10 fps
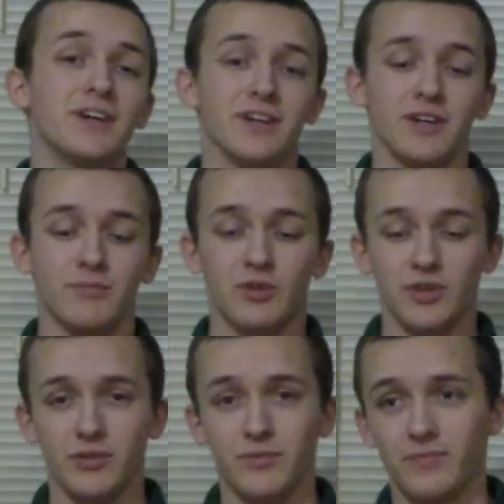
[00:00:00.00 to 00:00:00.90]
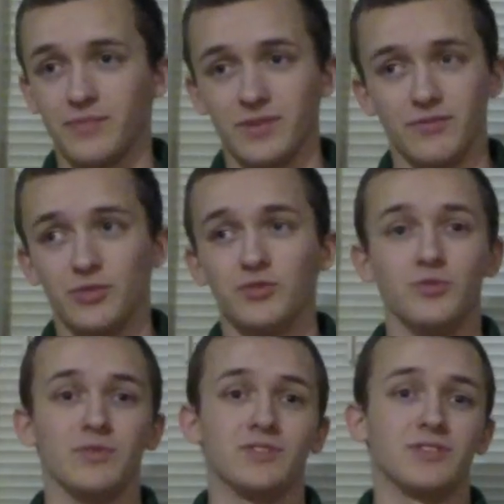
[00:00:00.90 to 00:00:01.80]
If you
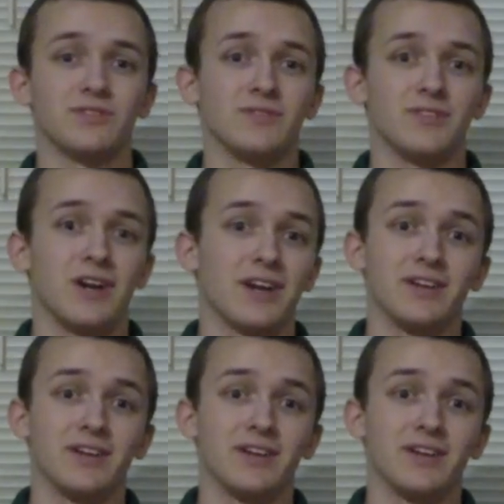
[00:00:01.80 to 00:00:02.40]
do, you're not